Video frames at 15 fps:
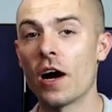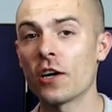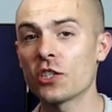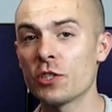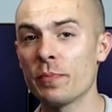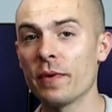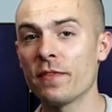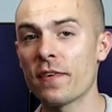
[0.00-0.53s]

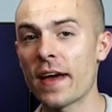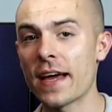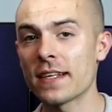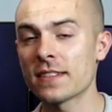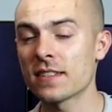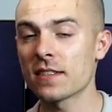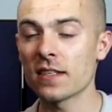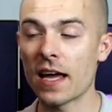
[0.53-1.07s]
RGB
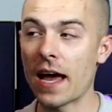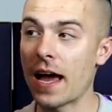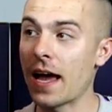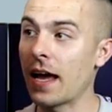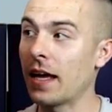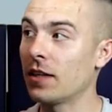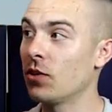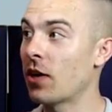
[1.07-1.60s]
fans,
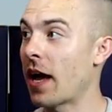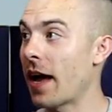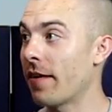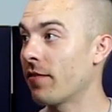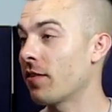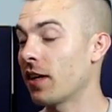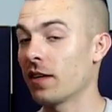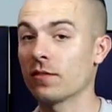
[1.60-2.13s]
and you
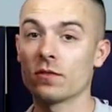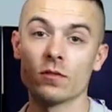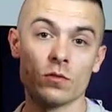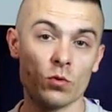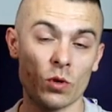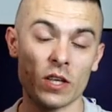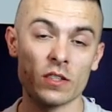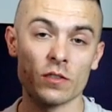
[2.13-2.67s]
have a
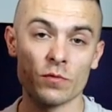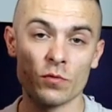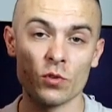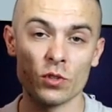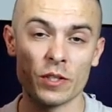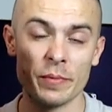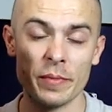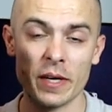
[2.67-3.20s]

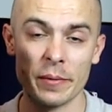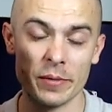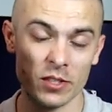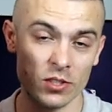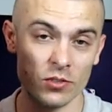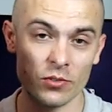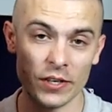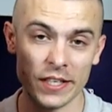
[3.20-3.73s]
240
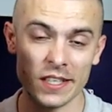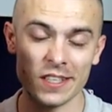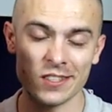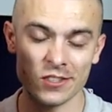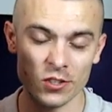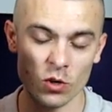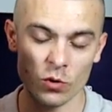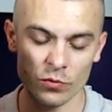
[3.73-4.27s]
millimeter
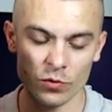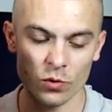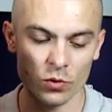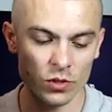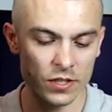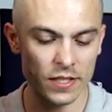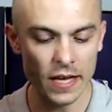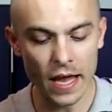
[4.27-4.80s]
radiator, of
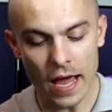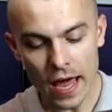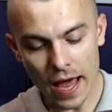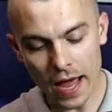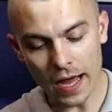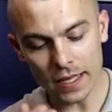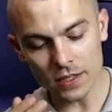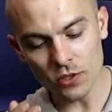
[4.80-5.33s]
course,
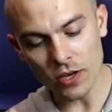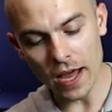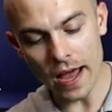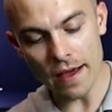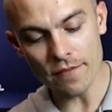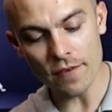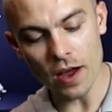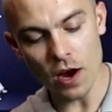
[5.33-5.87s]
and you
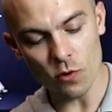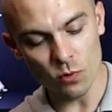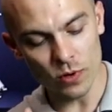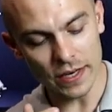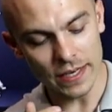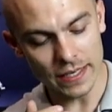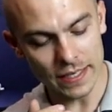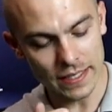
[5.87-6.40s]
have a
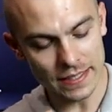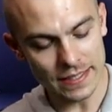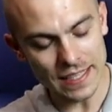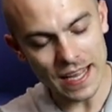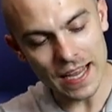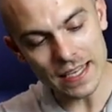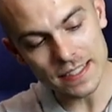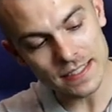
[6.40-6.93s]
really
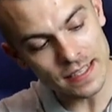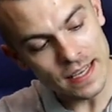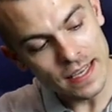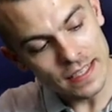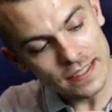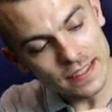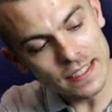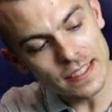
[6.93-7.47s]
nice
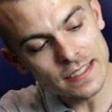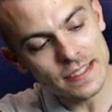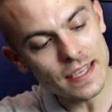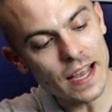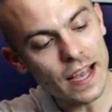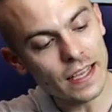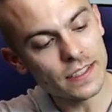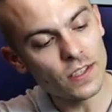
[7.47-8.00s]

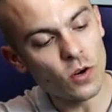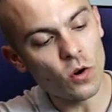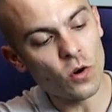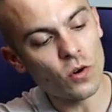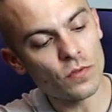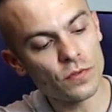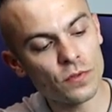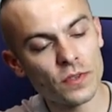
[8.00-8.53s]
design
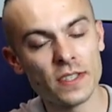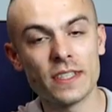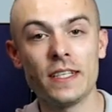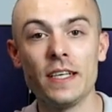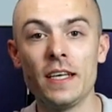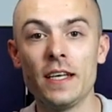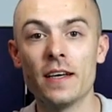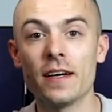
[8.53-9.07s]
of
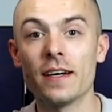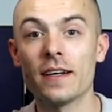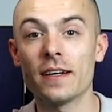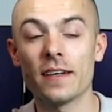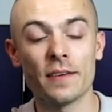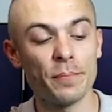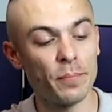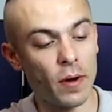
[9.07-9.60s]
the
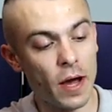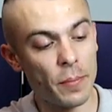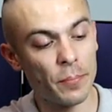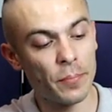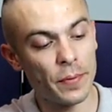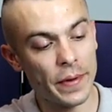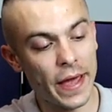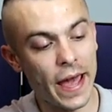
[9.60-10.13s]

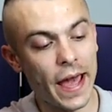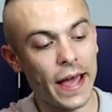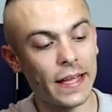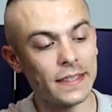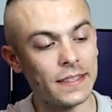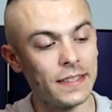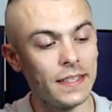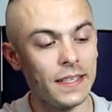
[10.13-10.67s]
pump
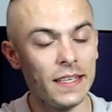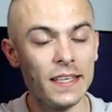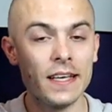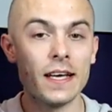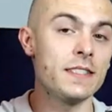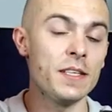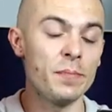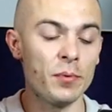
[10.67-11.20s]
and the
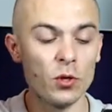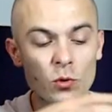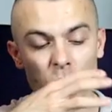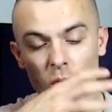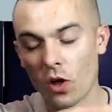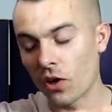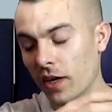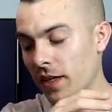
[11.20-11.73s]
CPU
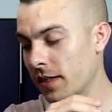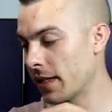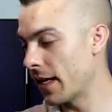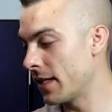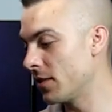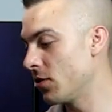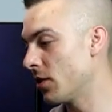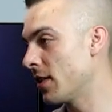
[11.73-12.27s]
block,
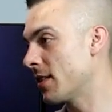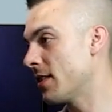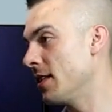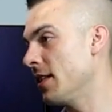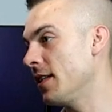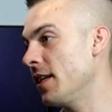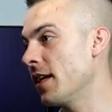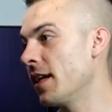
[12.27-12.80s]
as you can
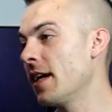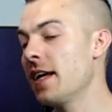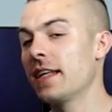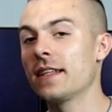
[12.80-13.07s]
see here.